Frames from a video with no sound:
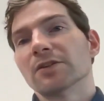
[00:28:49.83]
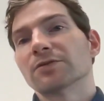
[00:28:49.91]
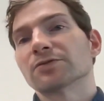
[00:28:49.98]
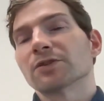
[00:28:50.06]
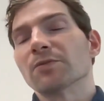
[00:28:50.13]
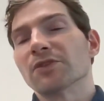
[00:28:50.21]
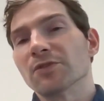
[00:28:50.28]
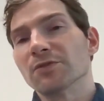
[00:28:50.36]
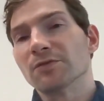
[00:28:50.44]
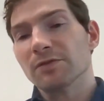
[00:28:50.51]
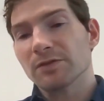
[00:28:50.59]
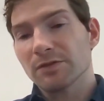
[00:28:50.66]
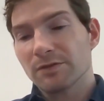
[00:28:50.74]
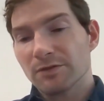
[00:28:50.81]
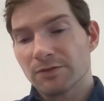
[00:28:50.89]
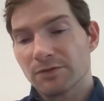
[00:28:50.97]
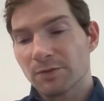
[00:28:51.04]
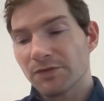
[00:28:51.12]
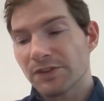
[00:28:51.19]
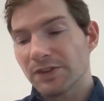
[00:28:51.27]
from
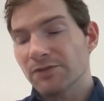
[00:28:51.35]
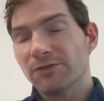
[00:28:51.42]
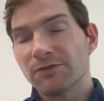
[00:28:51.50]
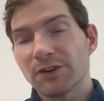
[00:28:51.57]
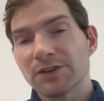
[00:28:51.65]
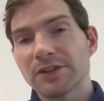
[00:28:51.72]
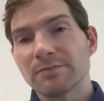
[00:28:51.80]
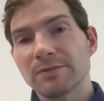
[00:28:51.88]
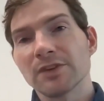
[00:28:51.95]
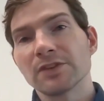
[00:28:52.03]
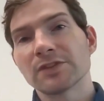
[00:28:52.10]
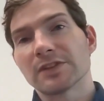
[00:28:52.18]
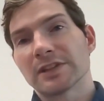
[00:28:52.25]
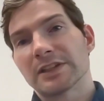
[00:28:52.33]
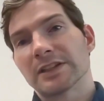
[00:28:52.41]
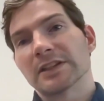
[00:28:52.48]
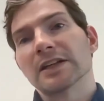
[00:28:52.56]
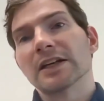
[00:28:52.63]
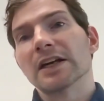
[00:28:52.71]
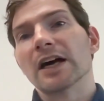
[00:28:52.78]
the fundamentally
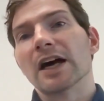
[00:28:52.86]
